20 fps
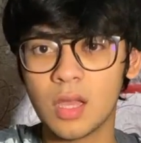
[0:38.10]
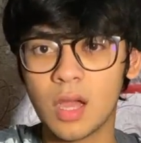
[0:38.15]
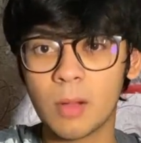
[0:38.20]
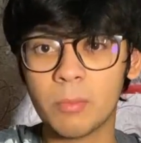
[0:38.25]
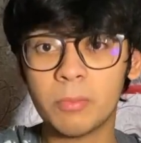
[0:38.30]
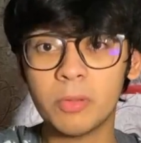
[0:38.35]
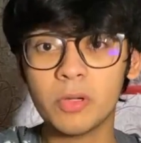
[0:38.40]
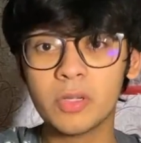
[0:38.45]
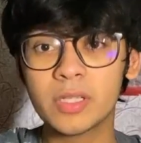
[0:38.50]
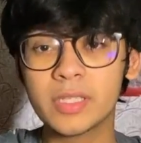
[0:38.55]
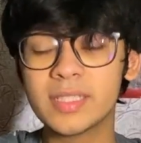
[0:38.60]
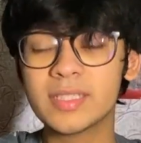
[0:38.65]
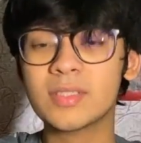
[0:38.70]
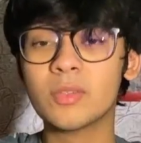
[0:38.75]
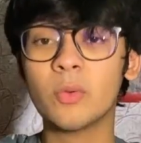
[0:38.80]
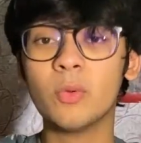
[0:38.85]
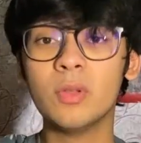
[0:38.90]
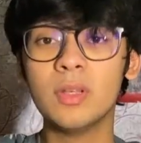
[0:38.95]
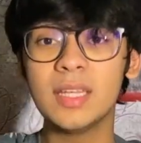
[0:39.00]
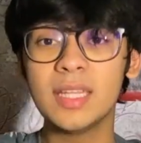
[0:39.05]
A book is
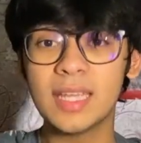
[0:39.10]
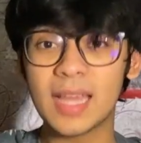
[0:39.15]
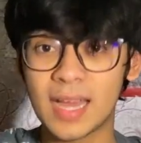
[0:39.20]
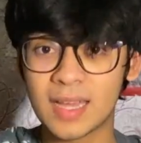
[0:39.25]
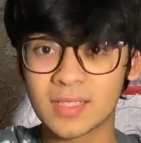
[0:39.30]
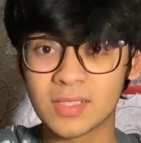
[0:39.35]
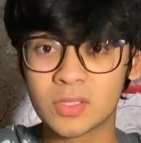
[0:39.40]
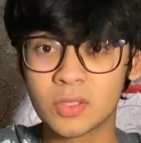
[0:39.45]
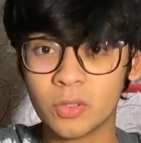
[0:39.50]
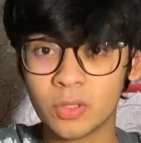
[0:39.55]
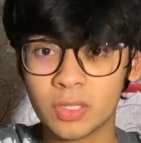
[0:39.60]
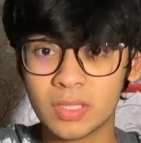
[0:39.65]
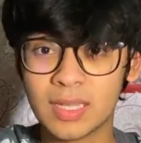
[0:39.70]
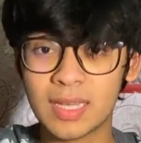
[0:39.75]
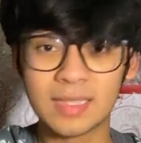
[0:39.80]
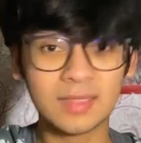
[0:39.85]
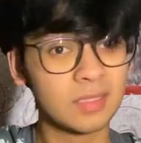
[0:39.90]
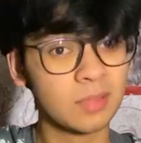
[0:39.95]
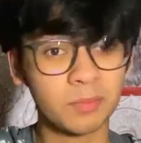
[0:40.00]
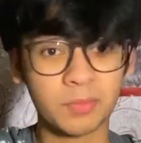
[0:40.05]
only as good
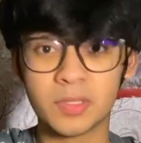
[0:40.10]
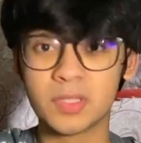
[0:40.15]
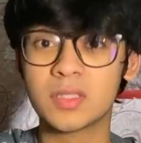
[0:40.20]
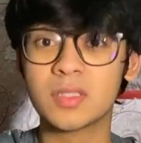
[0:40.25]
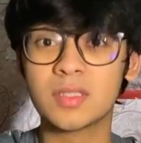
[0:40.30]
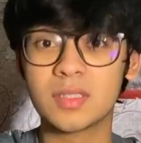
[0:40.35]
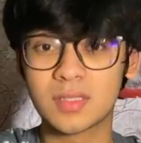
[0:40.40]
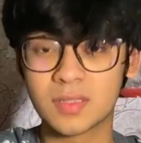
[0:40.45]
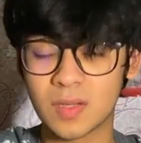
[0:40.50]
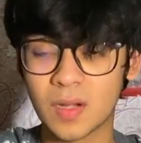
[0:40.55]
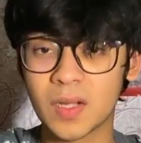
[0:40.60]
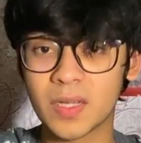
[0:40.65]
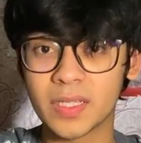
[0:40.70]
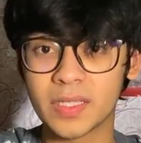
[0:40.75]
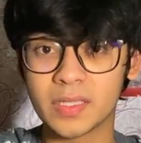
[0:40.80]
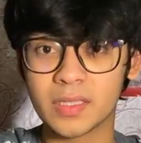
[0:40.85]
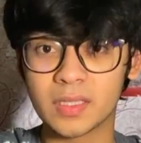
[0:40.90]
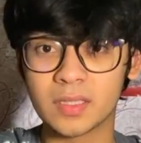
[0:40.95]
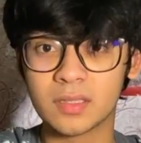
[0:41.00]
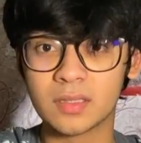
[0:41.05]
as the person
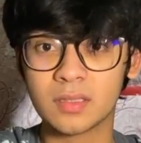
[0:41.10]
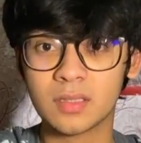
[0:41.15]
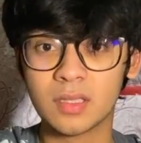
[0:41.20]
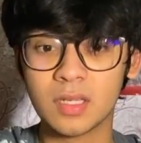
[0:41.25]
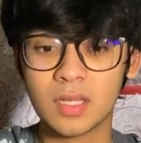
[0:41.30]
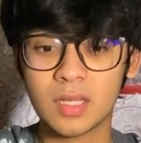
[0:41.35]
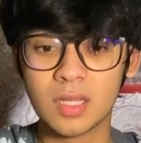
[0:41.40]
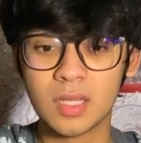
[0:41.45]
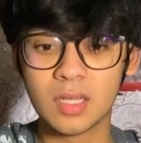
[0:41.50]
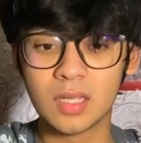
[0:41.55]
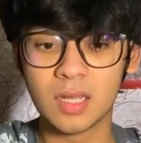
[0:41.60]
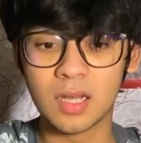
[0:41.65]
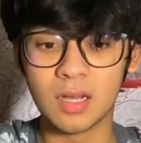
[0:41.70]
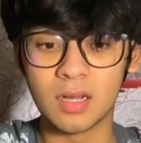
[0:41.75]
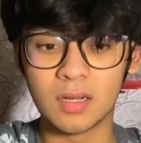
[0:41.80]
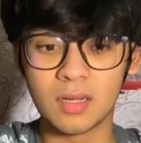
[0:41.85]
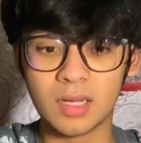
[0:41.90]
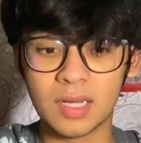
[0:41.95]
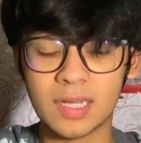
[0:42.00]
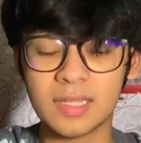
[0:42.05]
studying it,
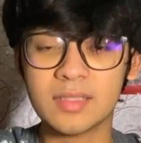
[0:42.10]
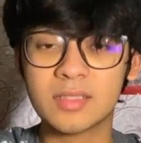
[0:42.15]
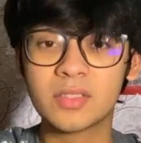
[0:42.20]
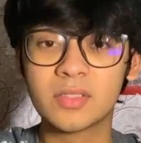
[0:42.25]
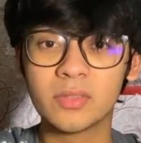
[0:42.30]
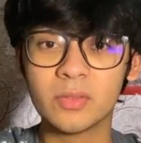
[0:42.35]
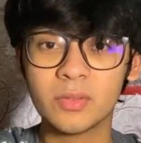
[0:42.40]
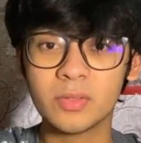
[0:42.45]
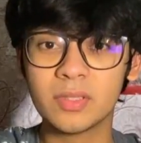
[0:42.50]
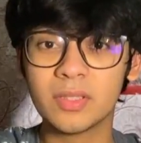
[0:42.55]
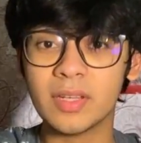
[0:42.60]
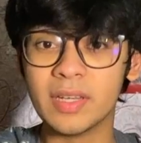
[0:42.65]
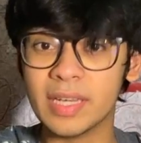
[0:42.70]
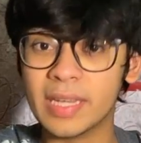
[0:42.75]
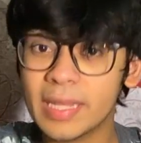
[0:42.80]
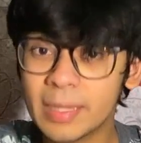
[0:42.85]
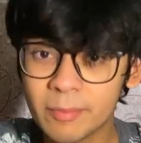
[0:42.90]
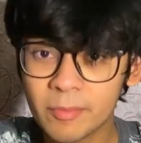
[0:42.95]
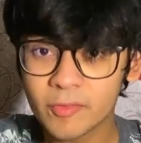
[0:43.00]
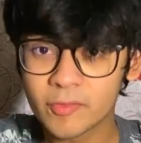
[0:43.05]
and so the
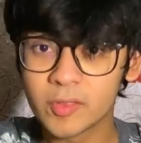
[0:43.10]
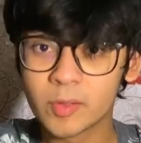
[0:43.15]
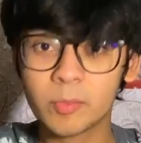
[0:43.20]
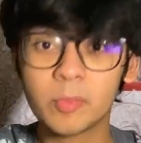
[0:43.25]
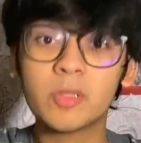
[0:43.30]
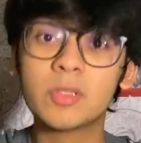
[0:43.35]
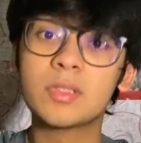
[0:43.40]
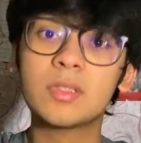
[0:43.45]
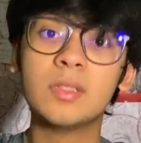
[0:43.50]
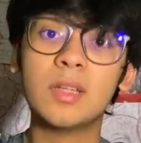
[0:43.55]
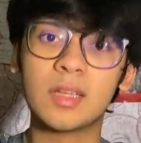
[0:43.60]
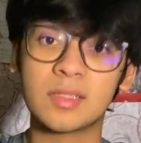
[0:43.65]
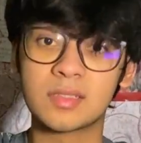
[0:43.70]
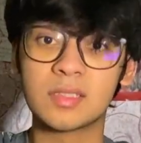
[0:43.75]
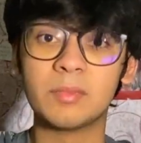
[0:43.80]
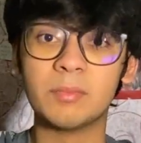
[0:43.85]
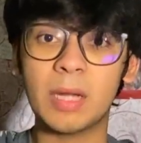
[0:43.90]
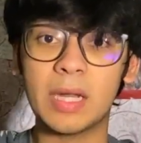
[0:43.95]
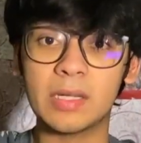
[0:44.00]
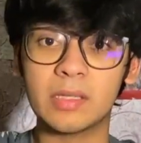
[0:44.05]
name of the book
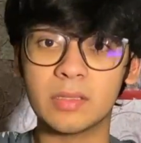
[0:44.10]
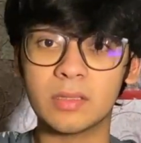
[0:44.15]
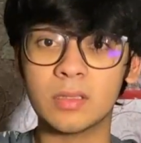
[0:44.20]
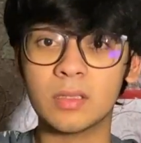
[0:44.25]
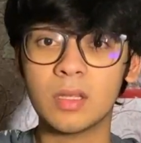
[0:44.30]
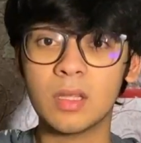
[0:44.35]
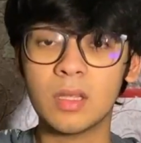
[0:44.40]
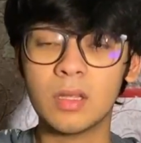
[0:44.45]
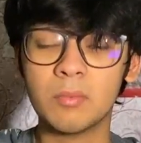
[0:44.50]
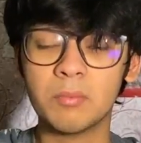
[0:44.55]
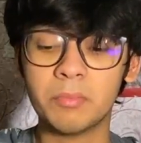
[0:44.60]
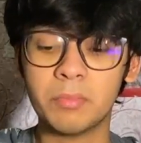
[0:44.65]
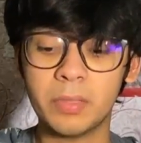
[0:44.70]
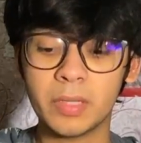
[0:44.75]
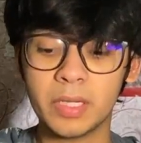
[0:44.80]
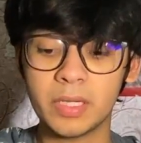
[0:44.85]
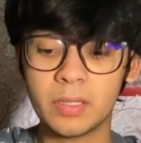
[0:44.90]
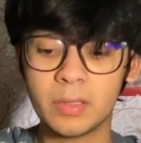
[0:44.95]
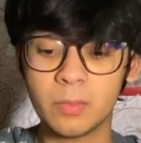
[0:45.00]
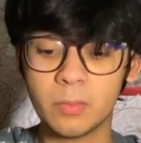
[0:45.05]
doesn't matter,
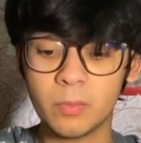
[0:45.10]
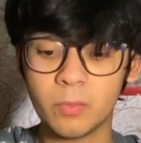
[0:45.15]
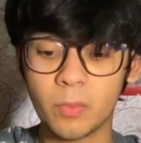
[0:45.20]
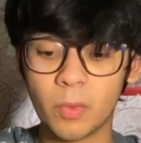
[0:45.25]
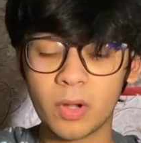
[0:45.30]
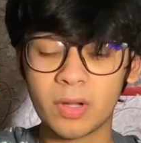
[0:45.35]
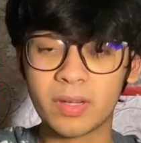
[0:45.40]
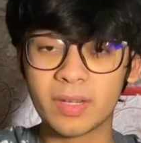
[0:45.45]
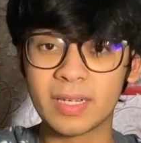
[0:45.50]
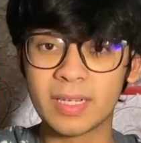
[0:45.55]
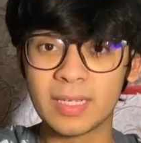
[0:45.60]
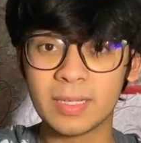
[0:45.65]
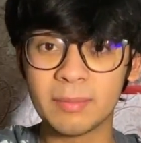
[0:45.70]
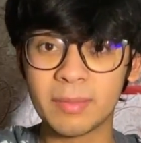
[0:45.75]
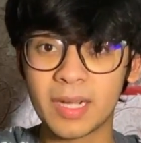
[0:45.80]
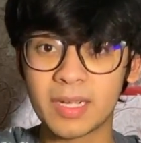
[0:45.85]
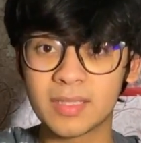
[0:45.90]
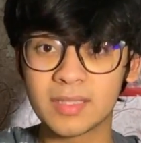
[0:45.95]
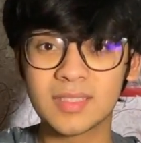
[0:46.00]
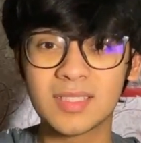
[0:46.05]
but what really
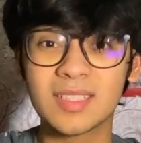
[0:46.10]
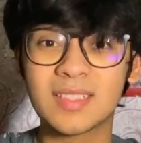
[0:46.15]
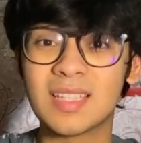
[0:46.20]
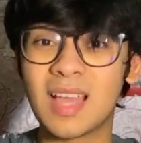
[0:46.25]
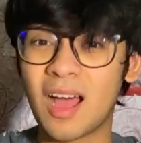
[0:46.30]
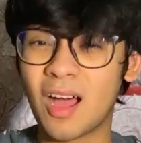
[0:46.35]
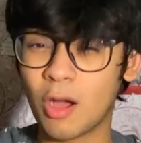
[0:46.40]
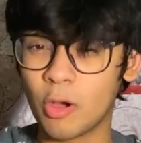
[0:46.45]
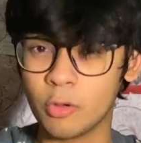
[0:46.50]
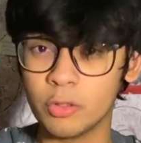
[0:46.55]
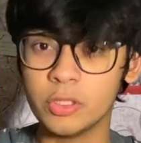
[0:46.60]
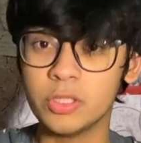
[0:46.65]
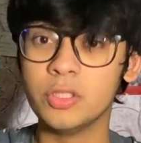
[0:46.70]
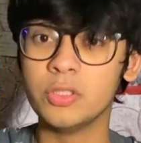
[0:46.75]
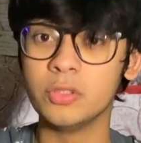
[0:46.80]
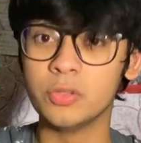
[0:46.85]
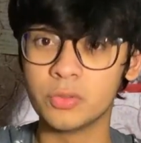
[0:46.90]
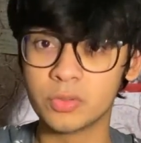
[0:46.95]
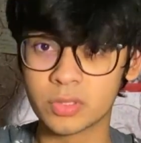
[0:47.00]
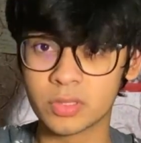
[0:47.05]
matters is how you
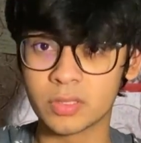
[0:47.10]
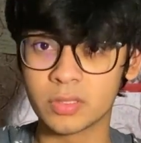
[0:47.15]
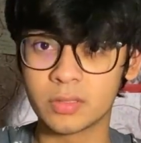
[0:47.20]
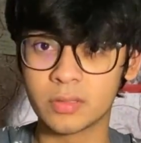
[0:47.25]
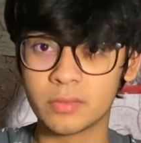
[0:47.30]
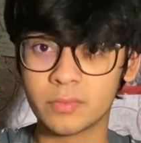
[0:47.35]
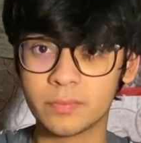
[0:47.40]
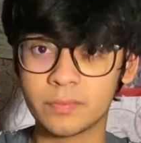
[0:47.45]
use it.